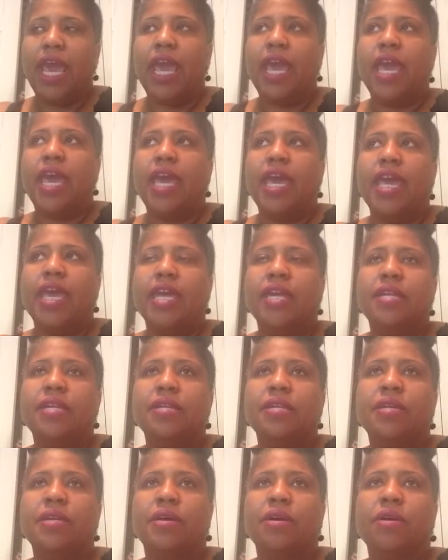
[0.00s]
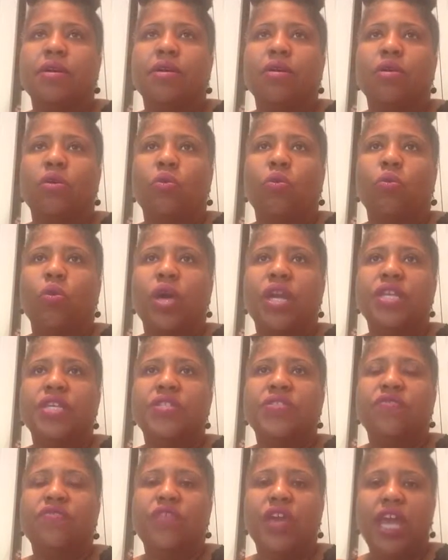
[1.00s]
And what
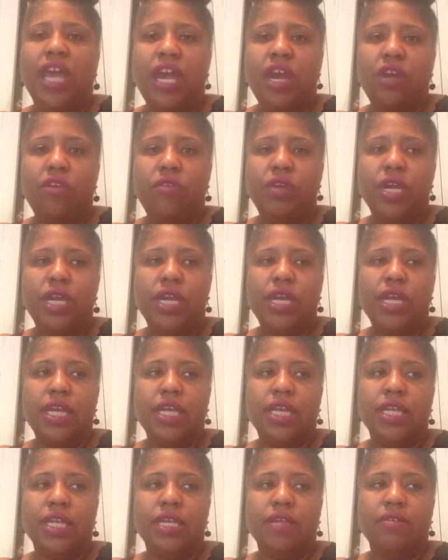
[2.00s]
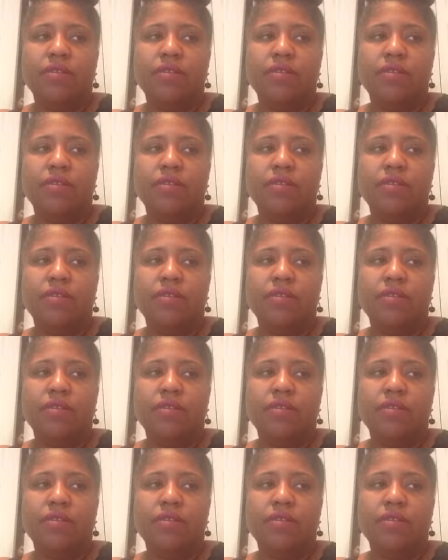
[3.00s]
is very